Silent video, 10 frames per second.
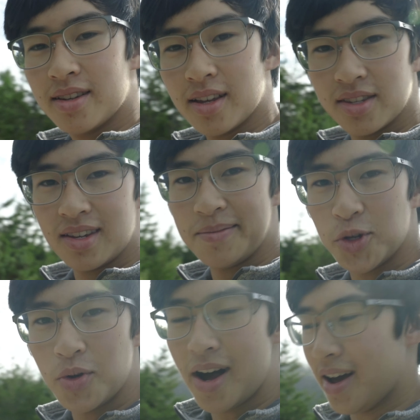doesn't seem
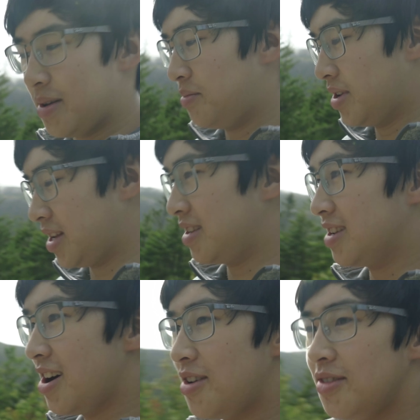too high, but
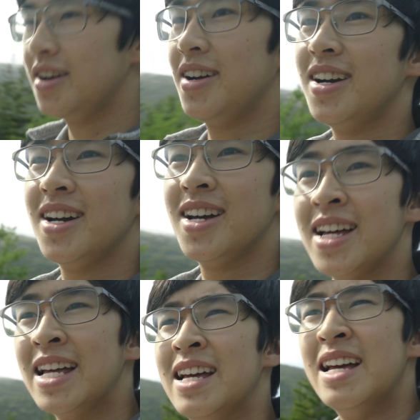you know,
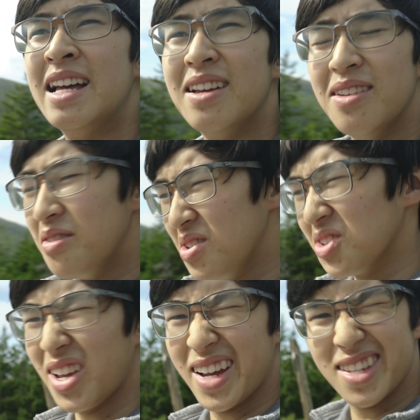
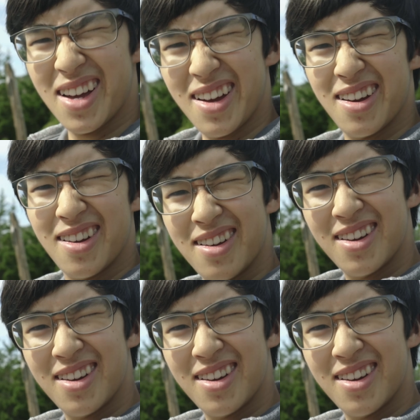feels like it's high.